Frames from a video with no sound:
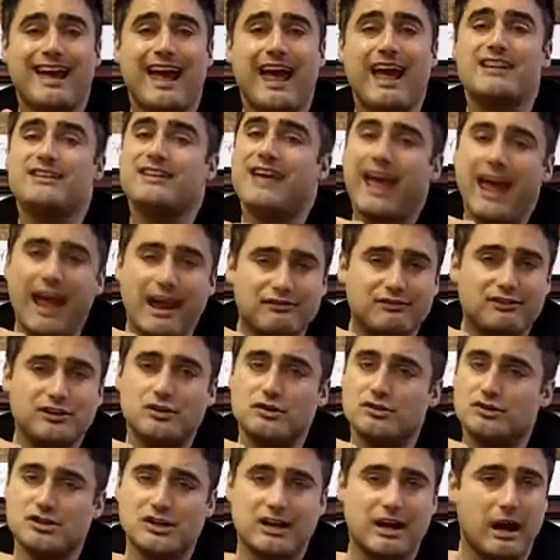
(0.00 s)
And you have to
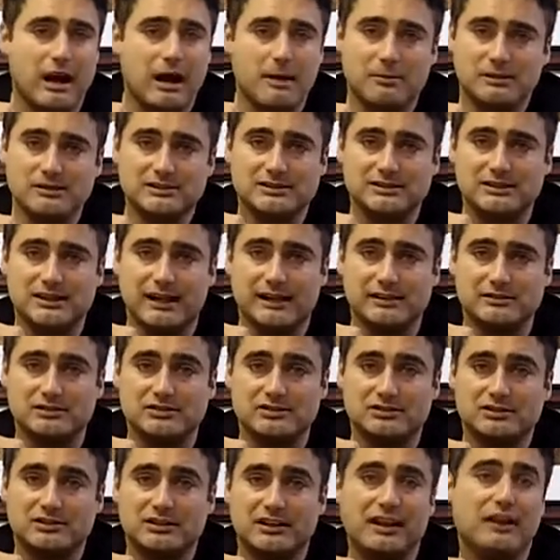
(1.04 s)
use your common
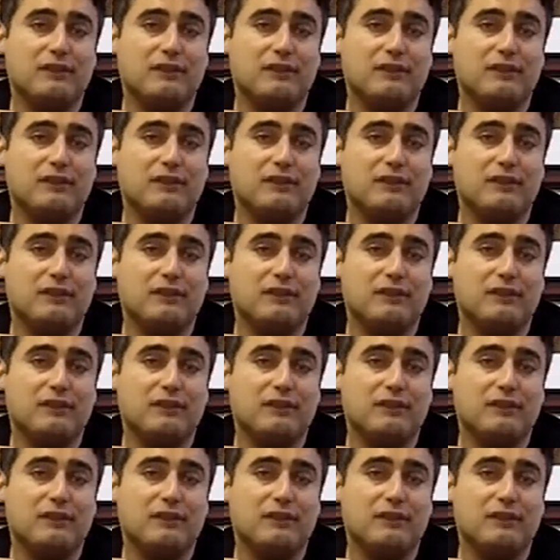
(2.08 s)
sense.